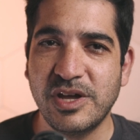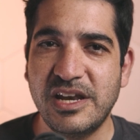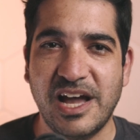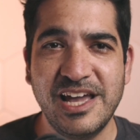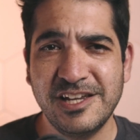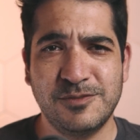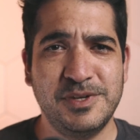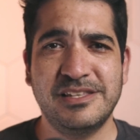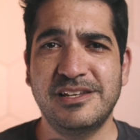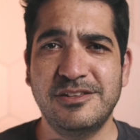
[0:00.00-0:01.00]
and I
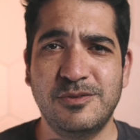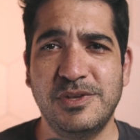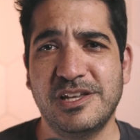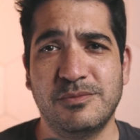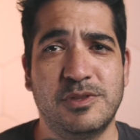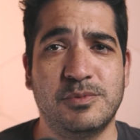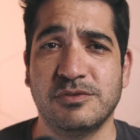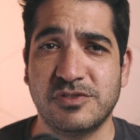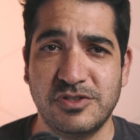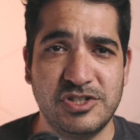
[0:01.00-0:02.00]
expected it to become the
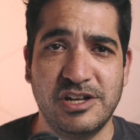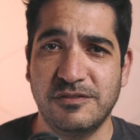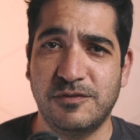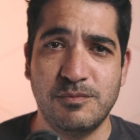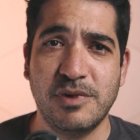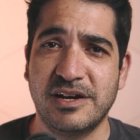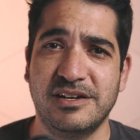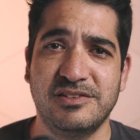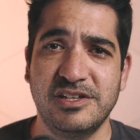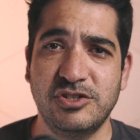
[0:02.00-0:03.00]
poster child for
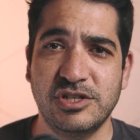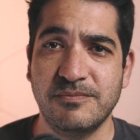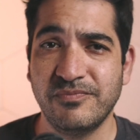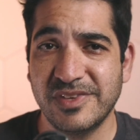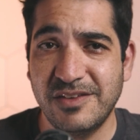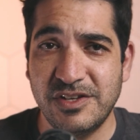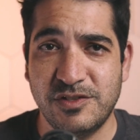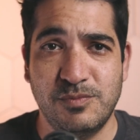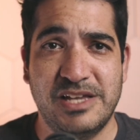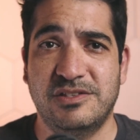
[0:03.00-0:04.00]
monetization, given
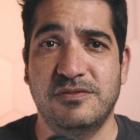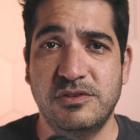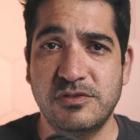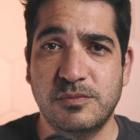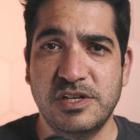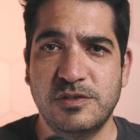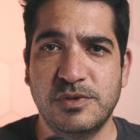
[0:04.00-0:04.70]
its massive user base.